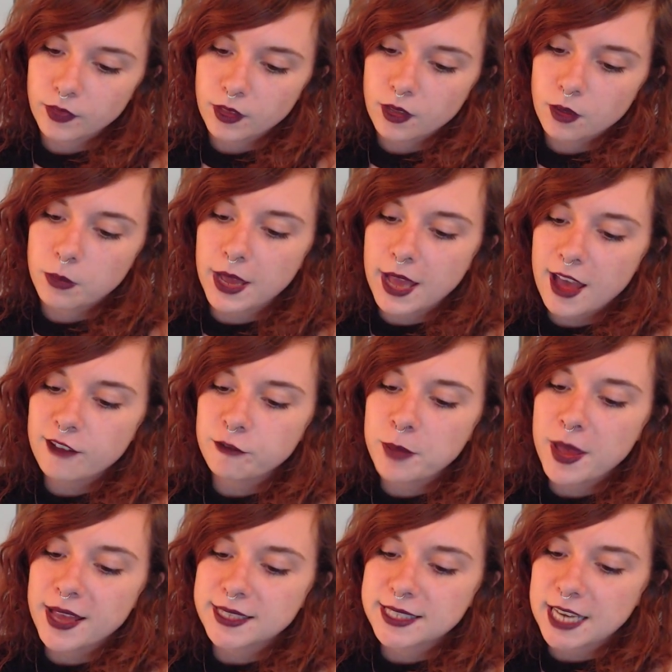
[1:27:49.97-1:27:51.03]
By
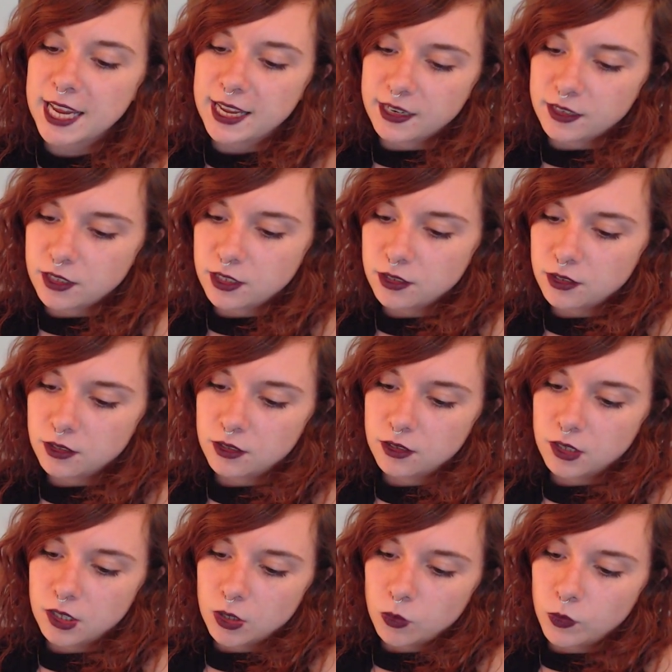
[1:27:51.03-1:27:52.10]
8:30,
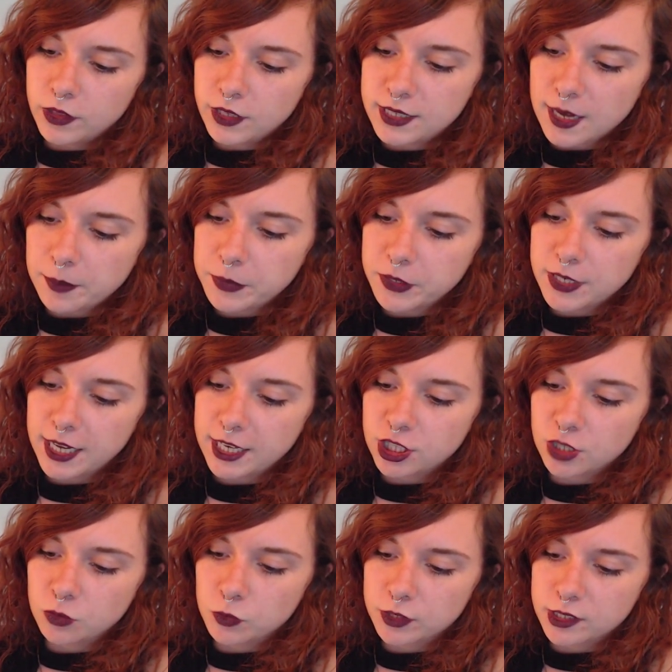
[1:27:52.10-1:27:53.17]
when the
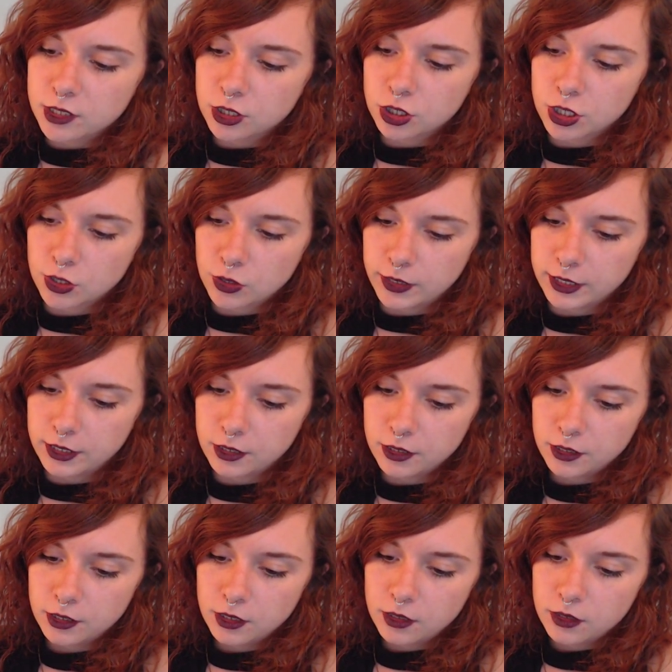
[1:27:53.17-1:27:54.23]
deputation was destroyed,
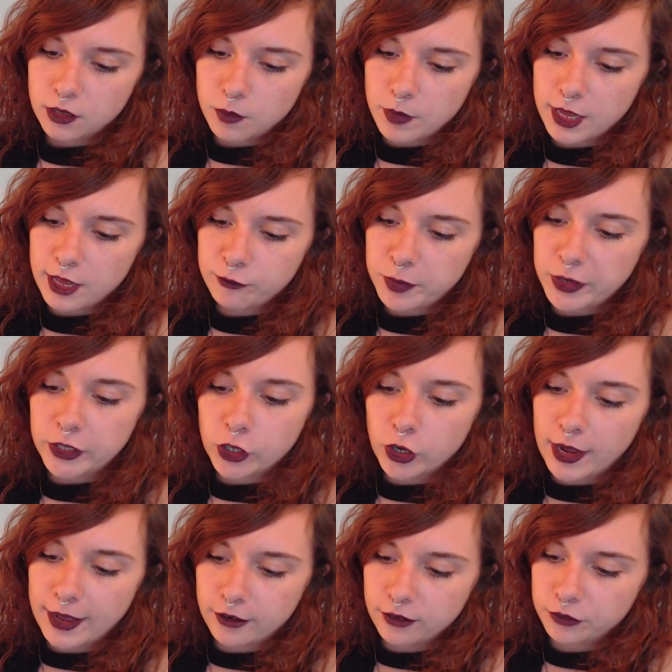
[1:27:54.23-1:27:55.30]
there may have been a
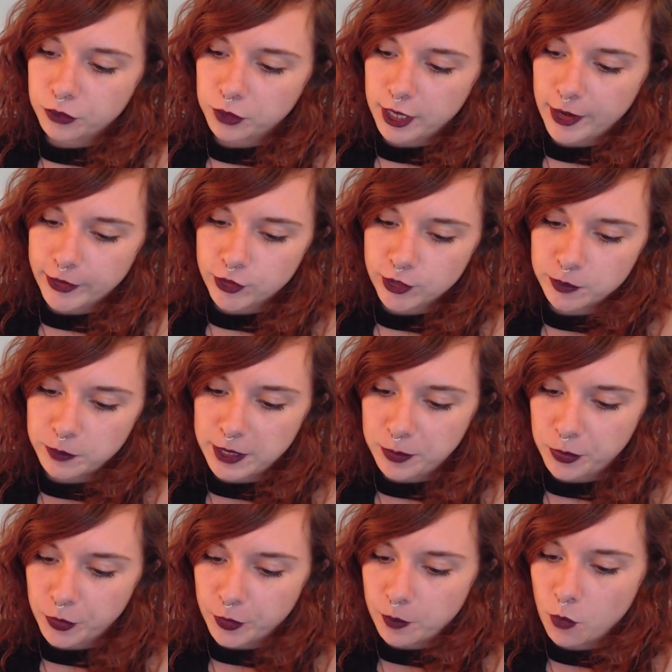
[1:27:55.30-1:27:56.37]
crowd of 300
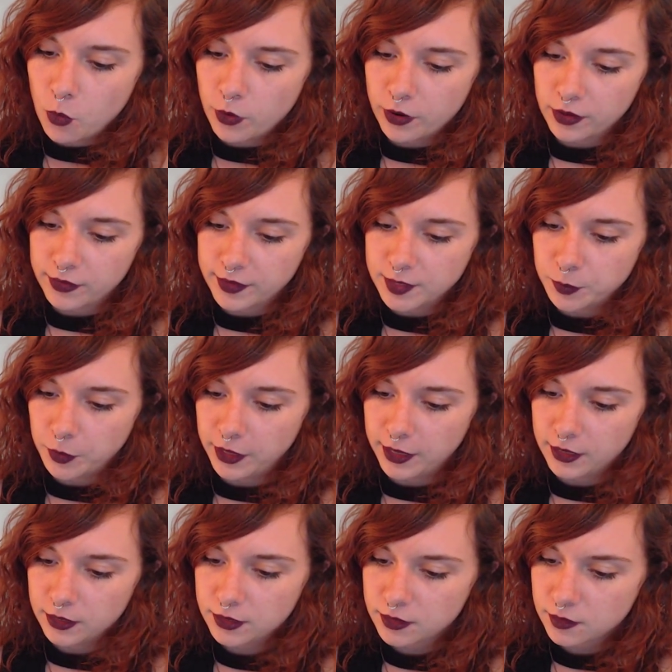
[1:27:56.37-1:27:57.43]
people or more at this
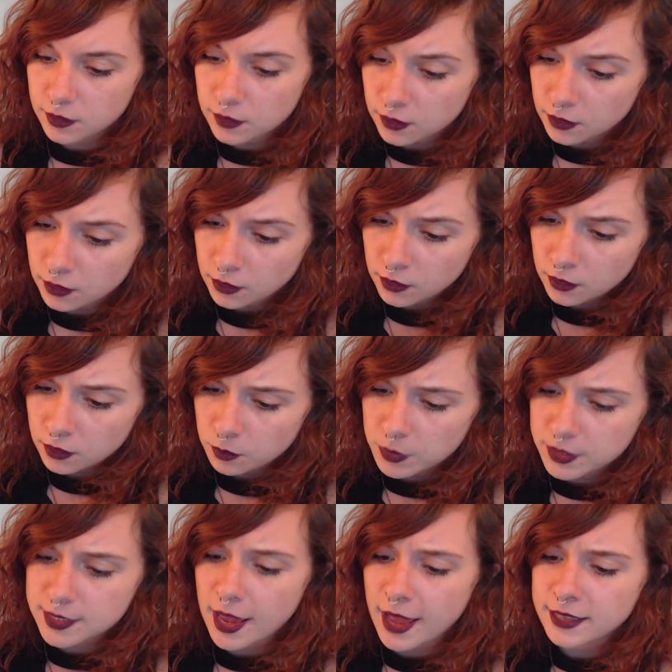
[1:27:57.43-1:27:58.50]
place,
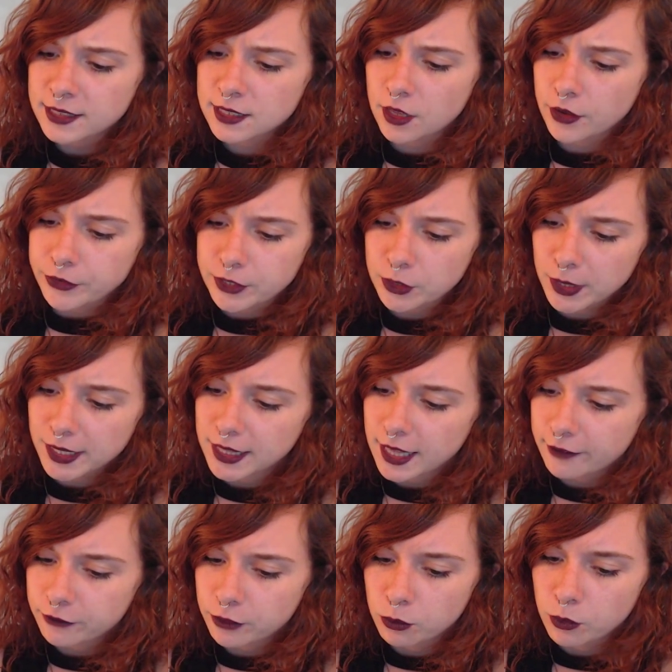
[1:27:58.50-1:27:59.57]
besides those who had
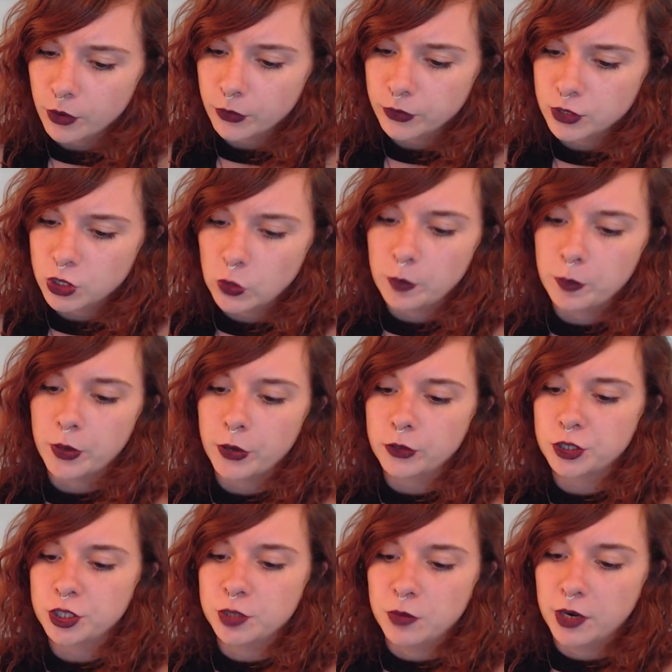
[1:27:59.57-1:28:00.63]
left the road to
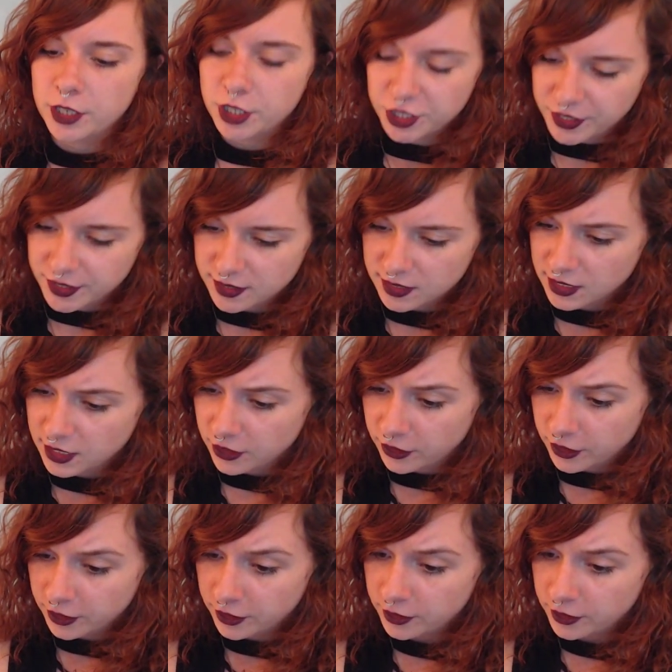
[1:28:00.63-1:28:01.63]
approach the Martians nearer.